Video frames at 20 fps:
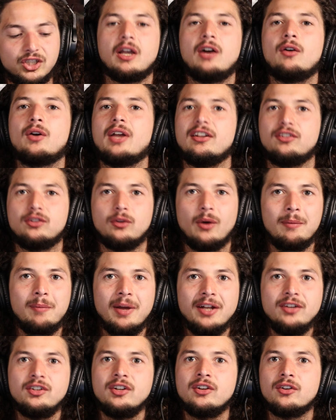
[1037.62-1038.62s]
Okay, so I
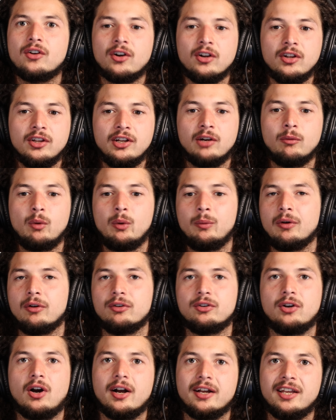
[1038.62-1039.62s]
mentioned earlier when we
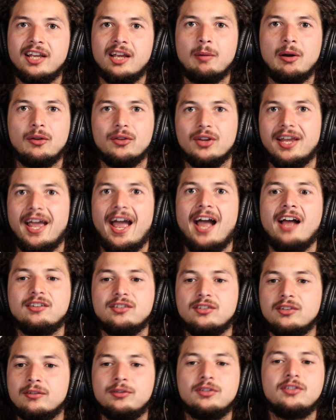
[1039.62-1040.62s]
were talking about the
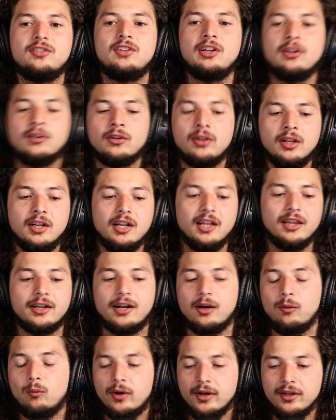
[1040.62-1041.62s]
cast of Steel
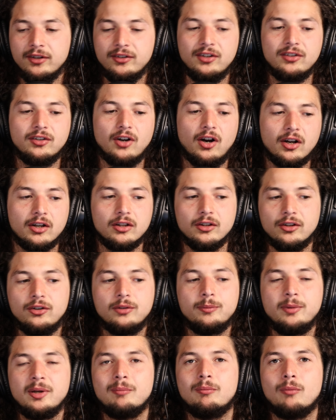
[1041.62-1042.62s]
that I wanted to talk a
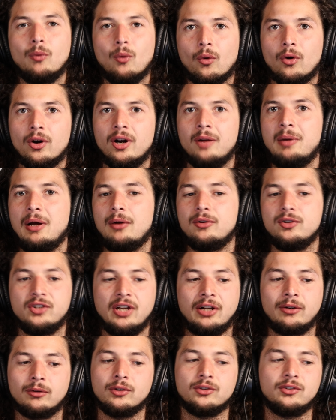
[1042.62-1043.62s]
little bit more about
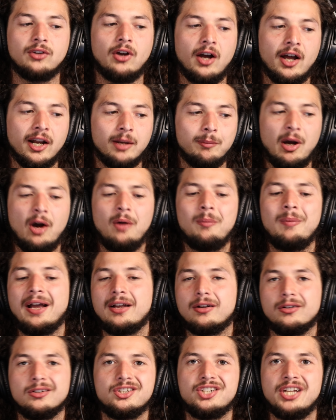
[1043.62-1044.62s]
General Zod, about
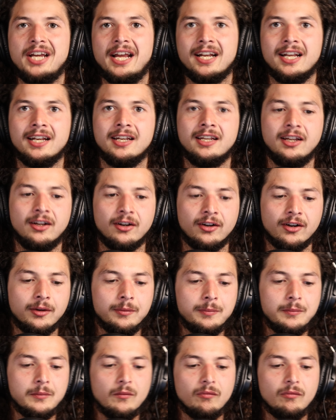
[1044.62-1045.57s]
Michael Shannon here.